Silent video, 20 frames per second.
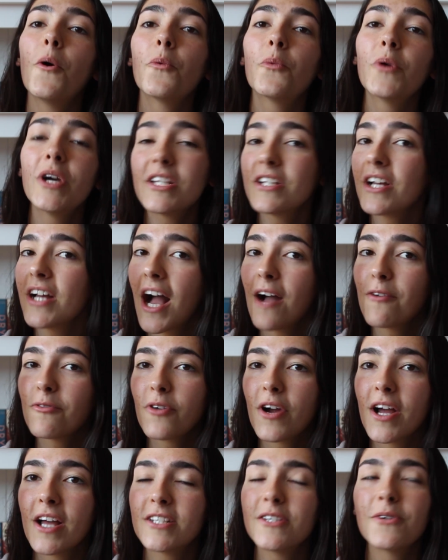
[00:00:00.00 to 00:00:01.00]
which I have
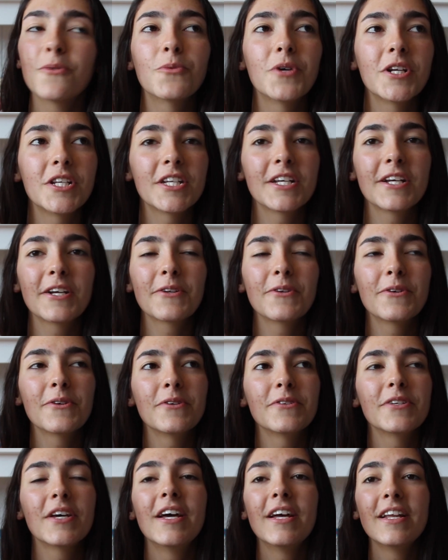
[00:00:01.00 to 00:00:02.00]
read, which
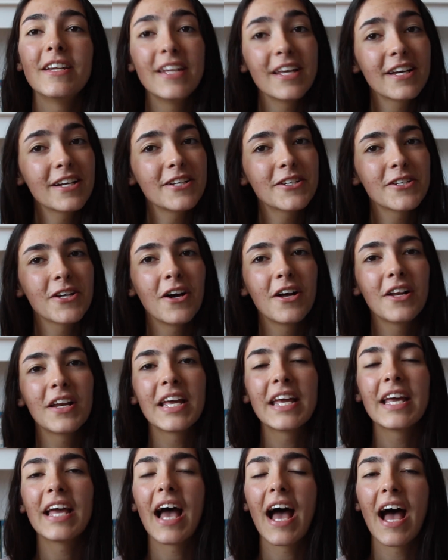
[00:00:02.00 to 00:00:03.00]
include Nick and
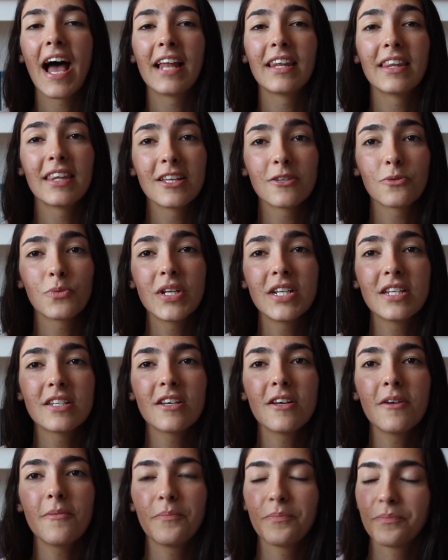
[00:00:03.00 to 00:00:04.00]
Charlie and This
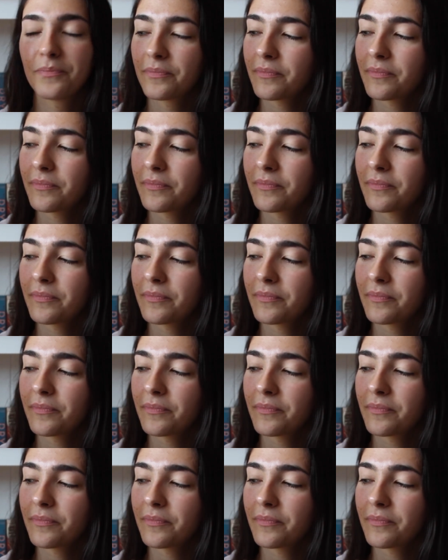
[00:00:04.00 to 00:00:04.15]
Winter.